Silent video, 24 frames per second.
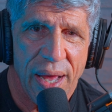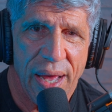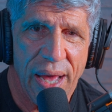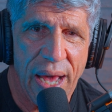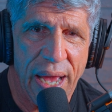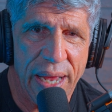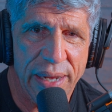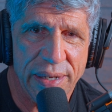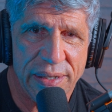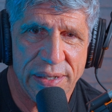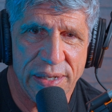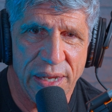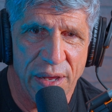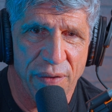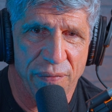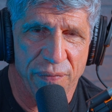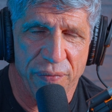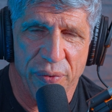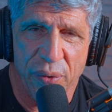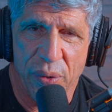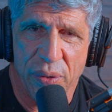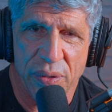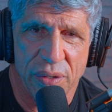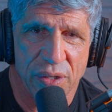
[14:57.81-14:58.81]
I see
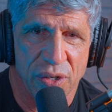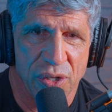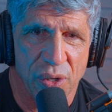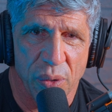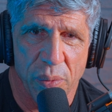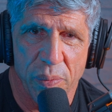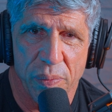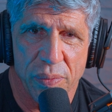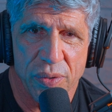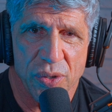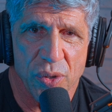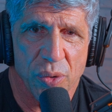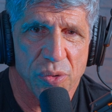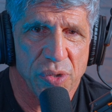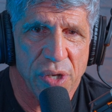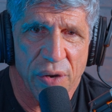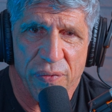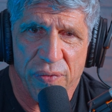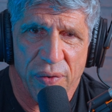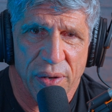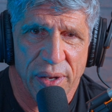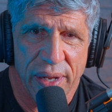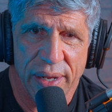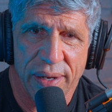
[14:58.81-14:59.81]
food so
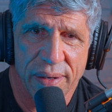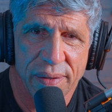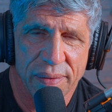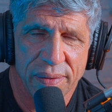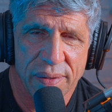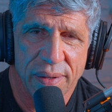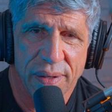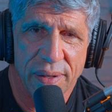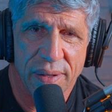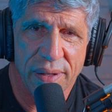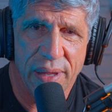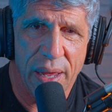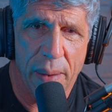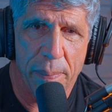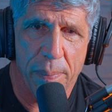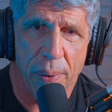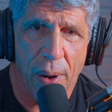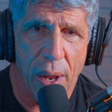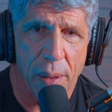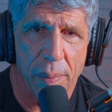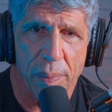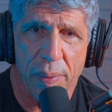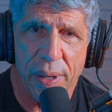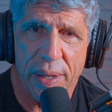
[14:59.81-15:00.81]
differently that
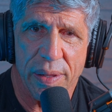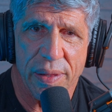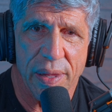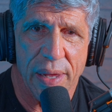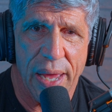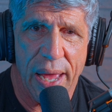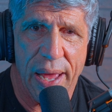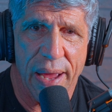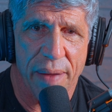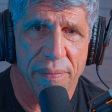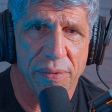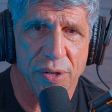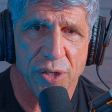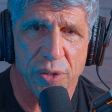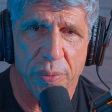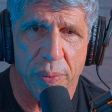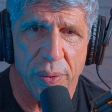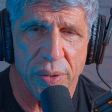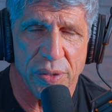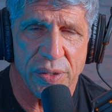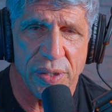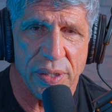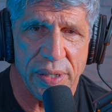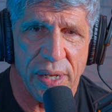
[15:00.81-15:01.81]
probably the average
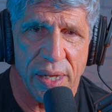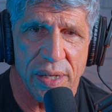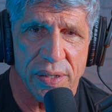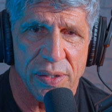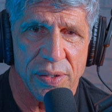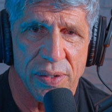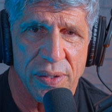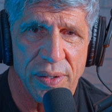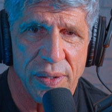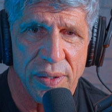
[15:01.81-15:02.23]
person does.